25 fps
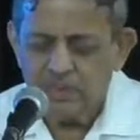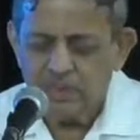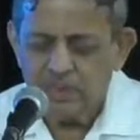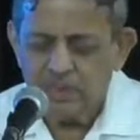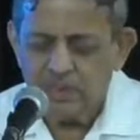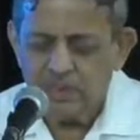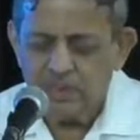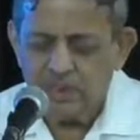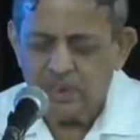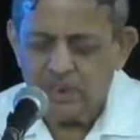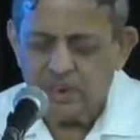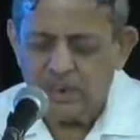
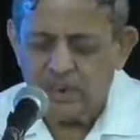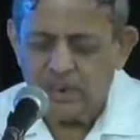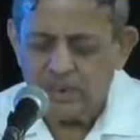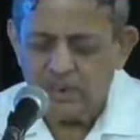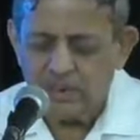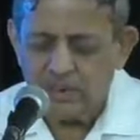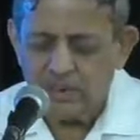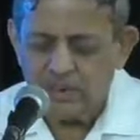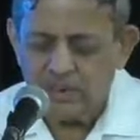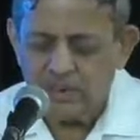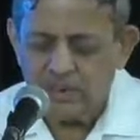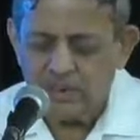
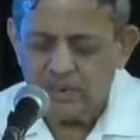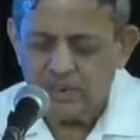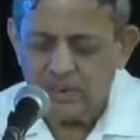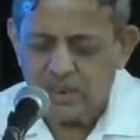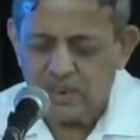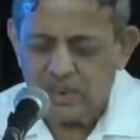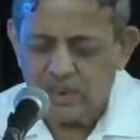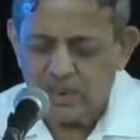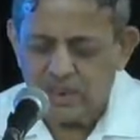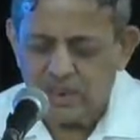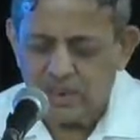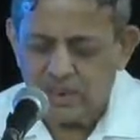
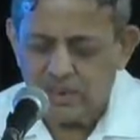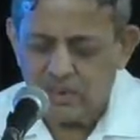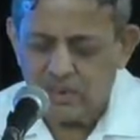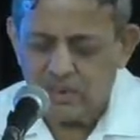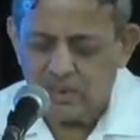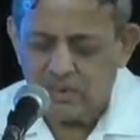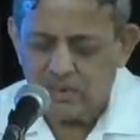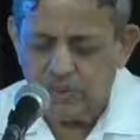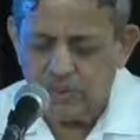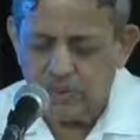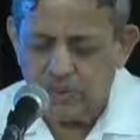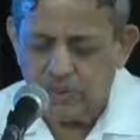Surrender to
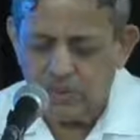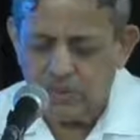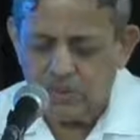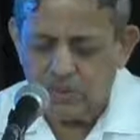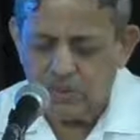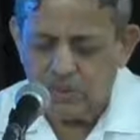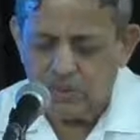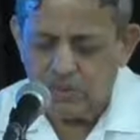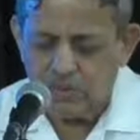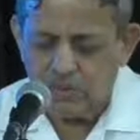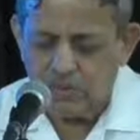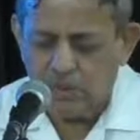your
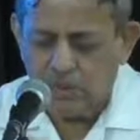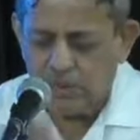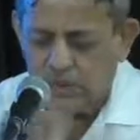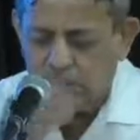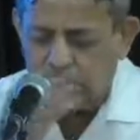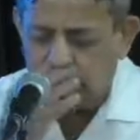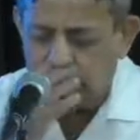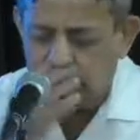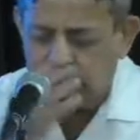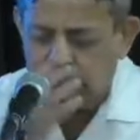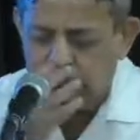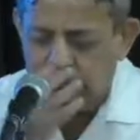role
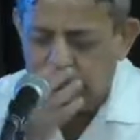model.